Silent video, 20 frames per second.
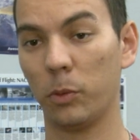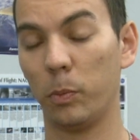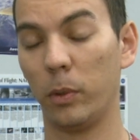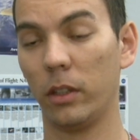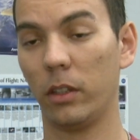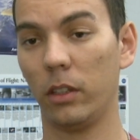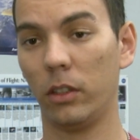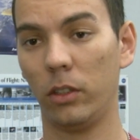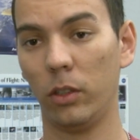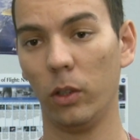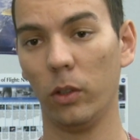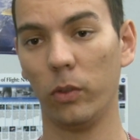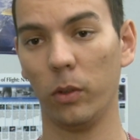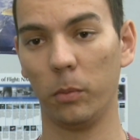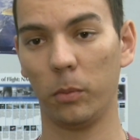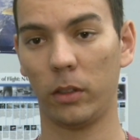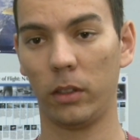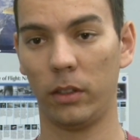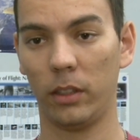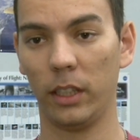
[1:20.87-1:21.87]
but the two of
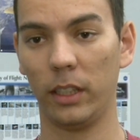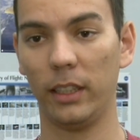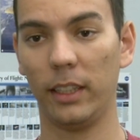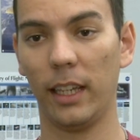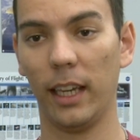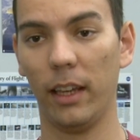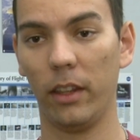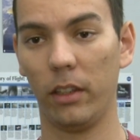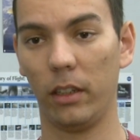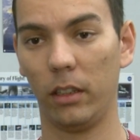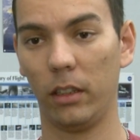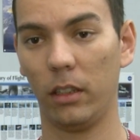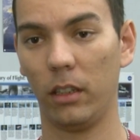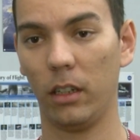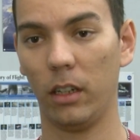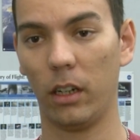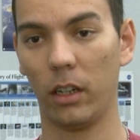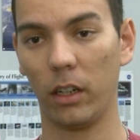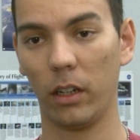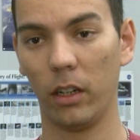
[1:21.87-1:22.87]
them together
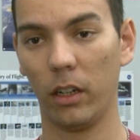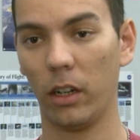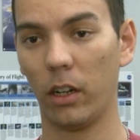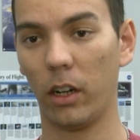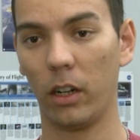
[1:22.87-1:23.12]
are,